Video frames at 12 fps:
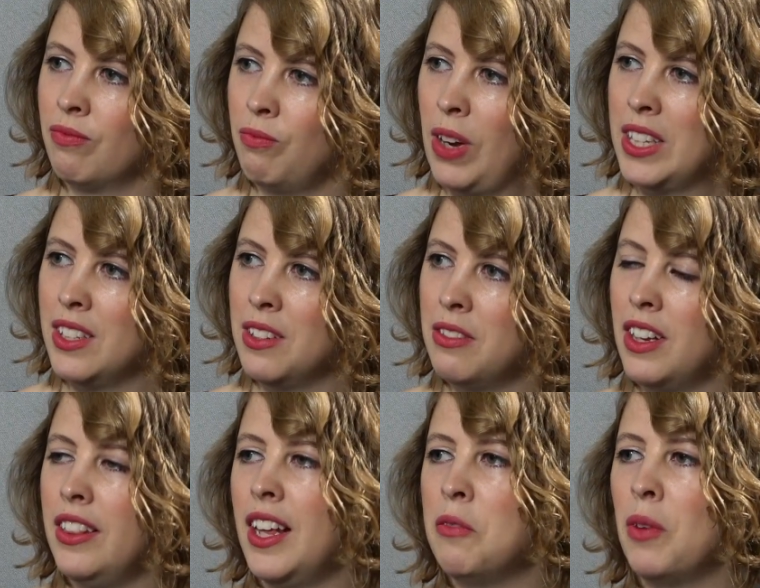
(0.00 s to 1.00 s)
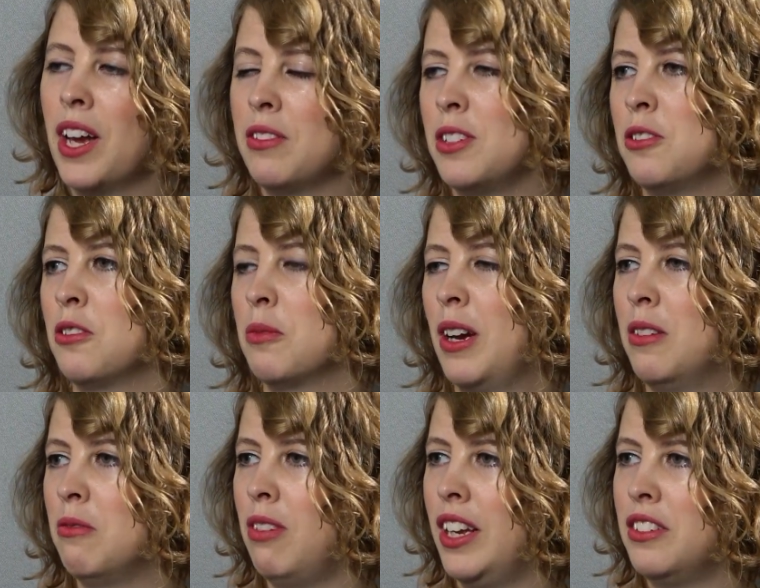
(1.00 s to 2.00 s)
Massive. And then we have to talk about
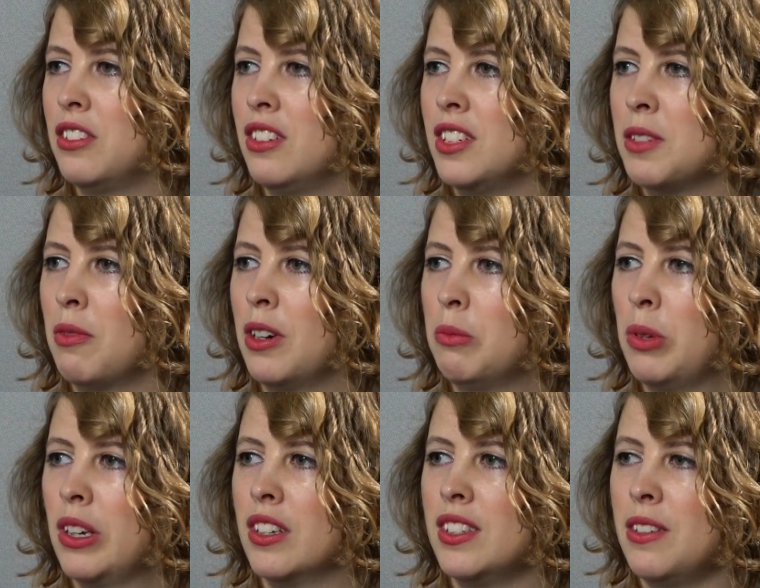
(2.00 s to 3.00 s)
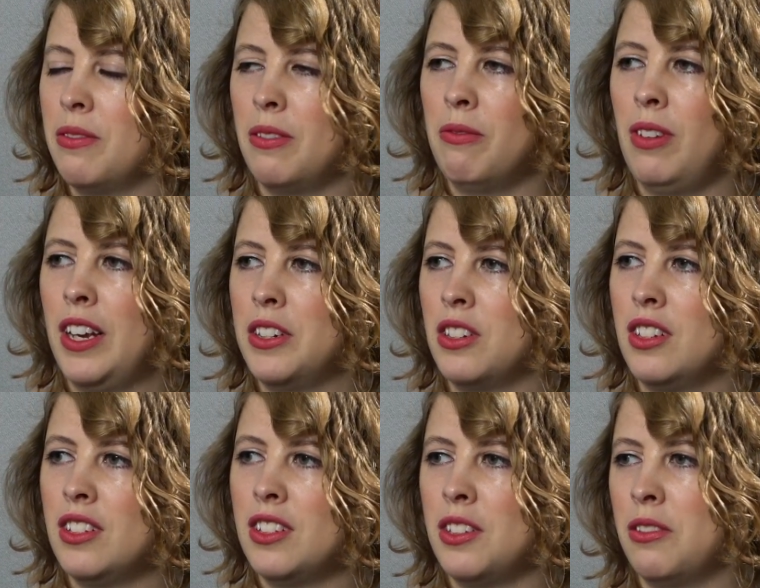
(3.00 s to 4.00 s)
inflation as well, because if inflation
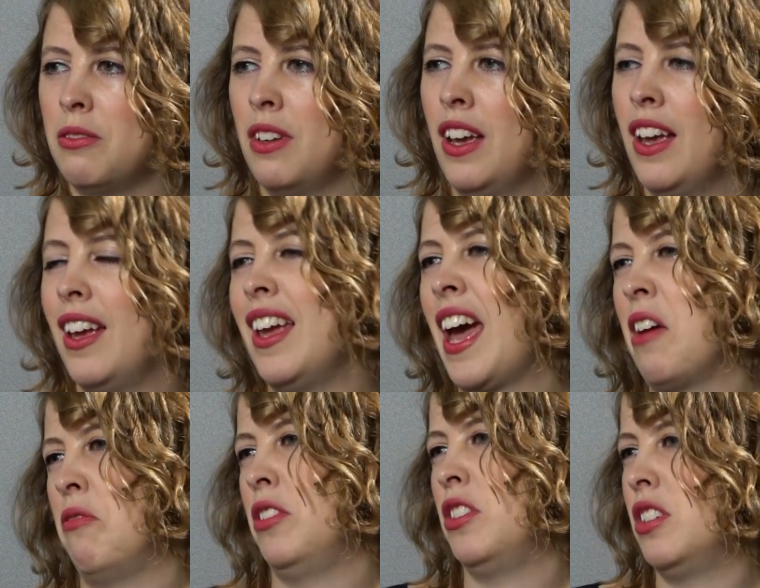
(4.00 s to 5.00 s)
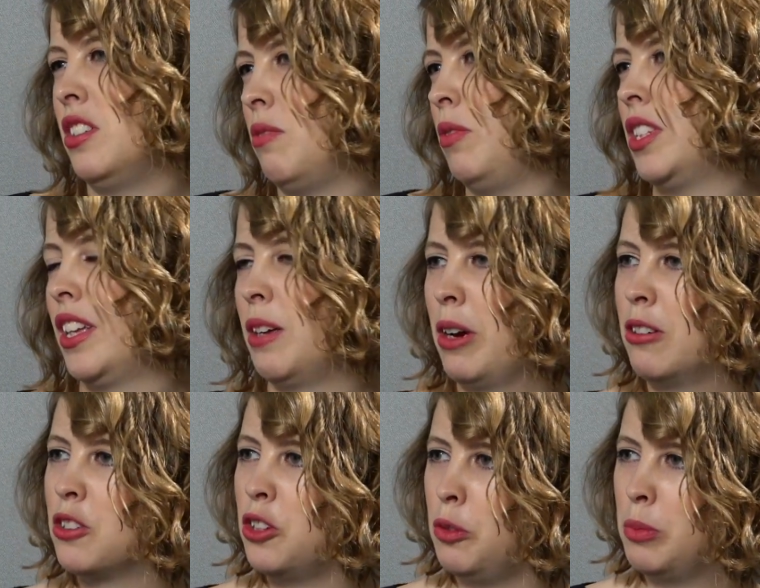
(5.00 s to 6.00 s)
is sort of averages, we say
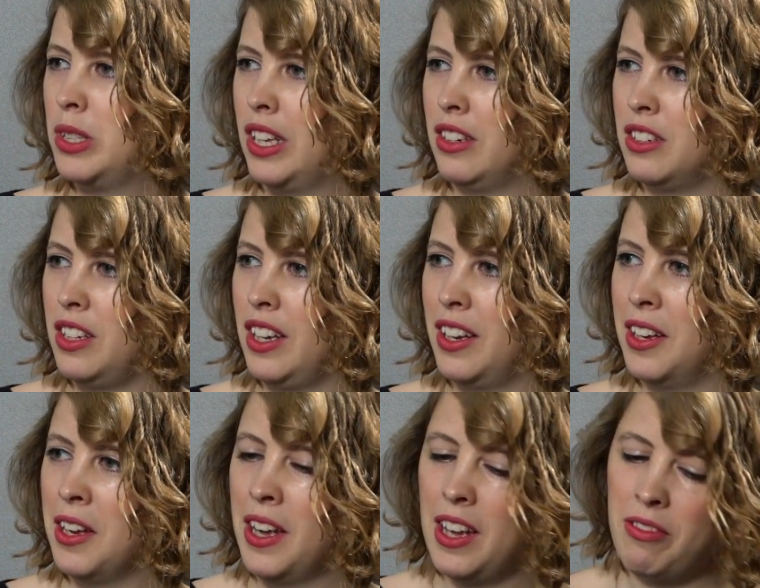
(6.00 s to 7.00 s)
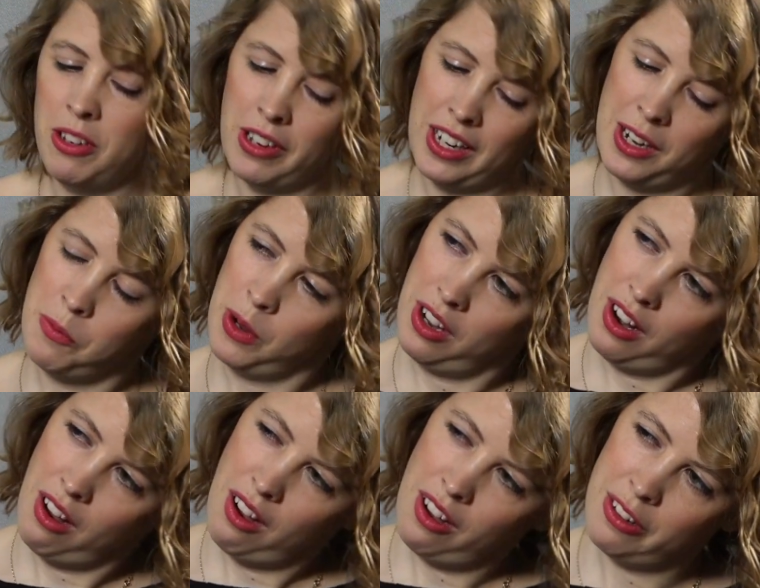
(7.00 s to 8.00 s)
about 2% a year, if you're getting
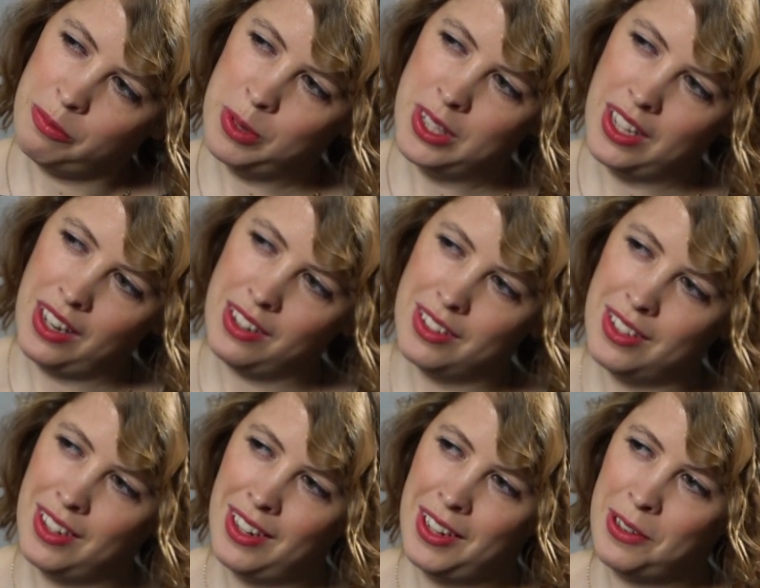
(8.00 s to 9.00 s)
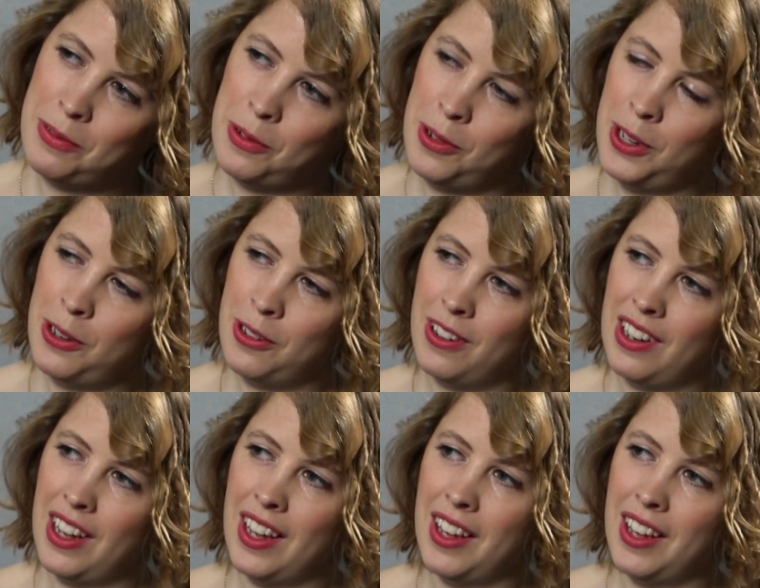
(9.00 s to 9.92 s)
1.5% for your